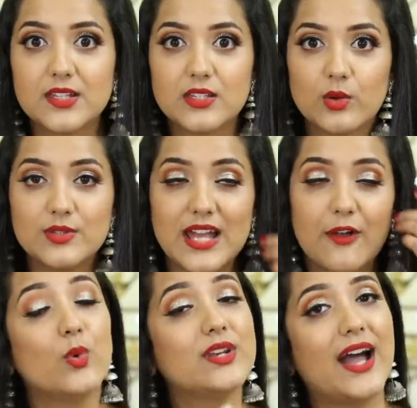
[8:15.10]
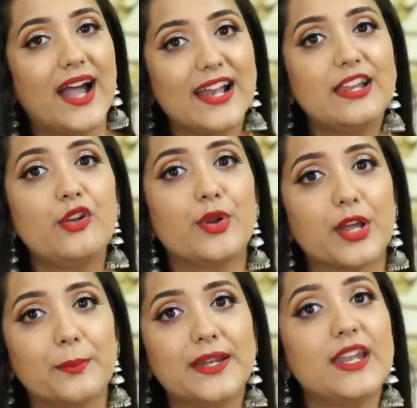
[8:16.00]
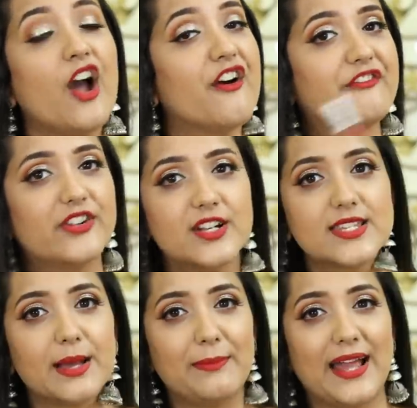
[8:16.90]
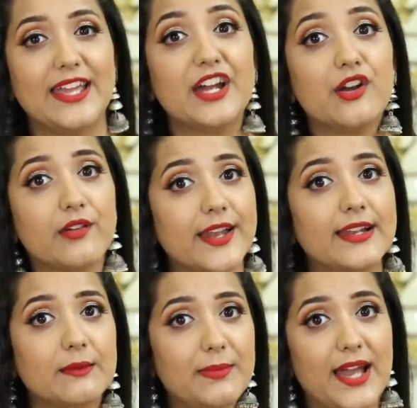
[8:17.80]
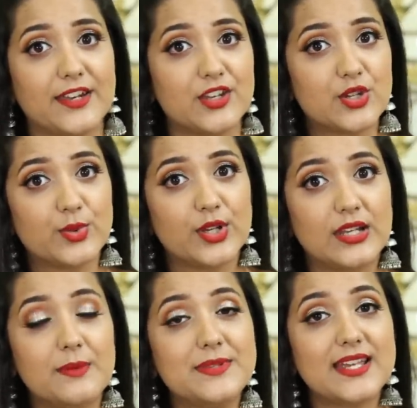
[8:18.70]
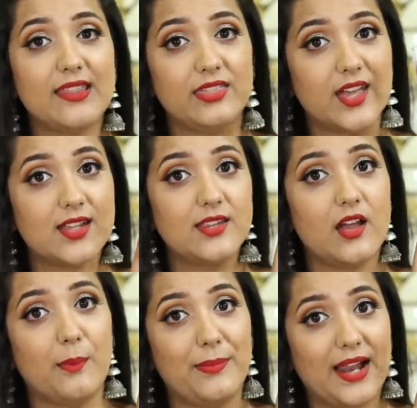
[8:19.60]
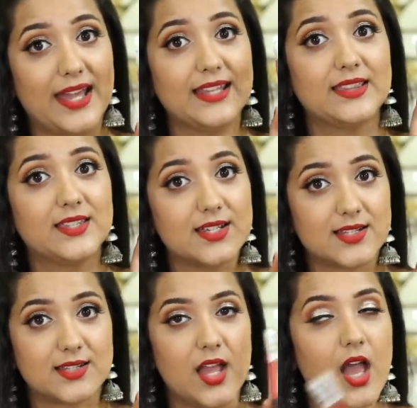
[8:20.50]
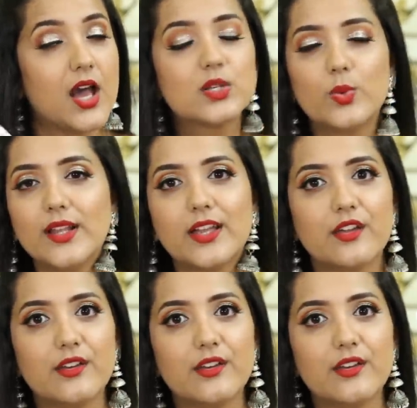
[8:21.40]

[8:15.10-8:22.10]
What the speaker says: skin tones, I would highly recommend first applying a red lip liner to your lips and then applying this. It will